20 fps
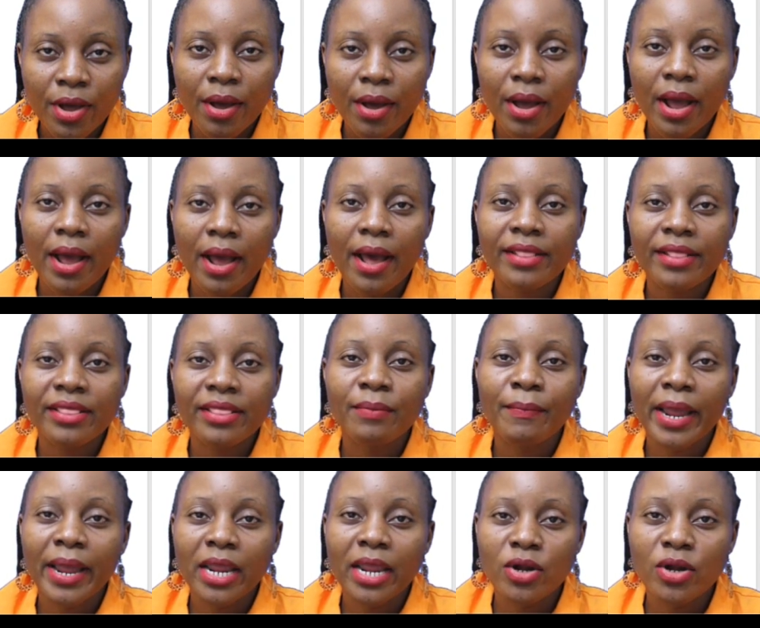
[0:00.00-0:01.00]
The
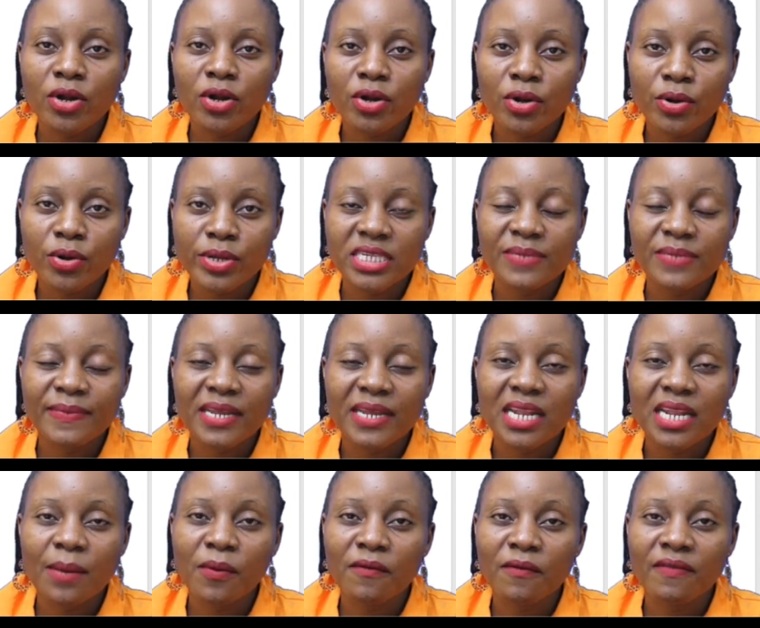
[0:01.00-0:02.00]
micro is made
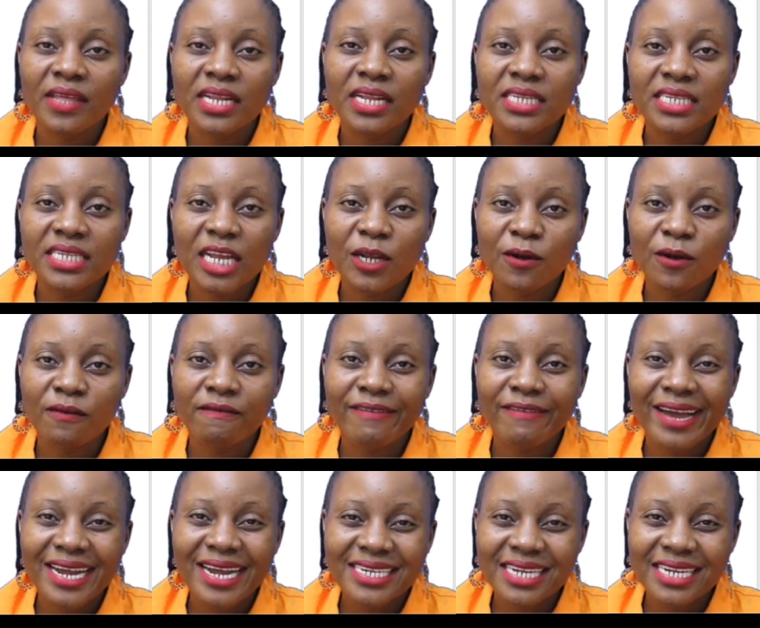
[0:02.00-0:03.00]
up of the internal
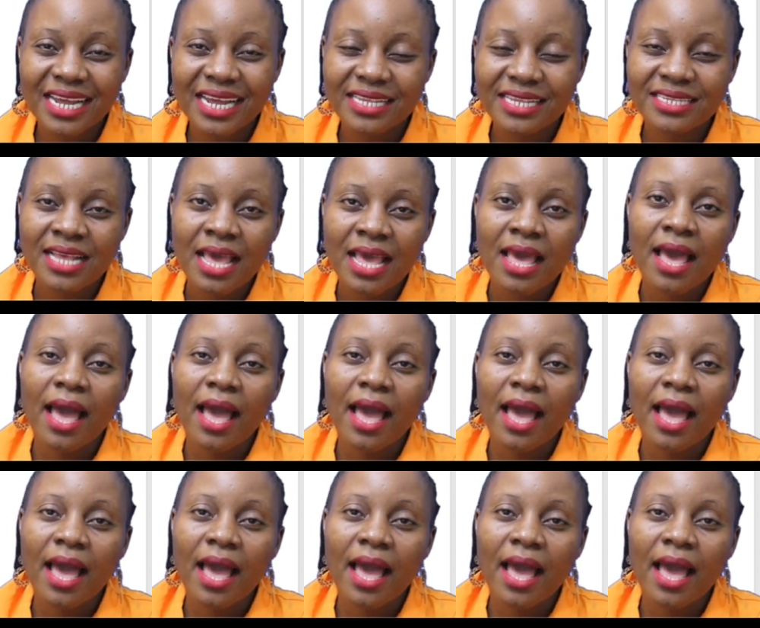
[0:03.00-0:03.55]
factors,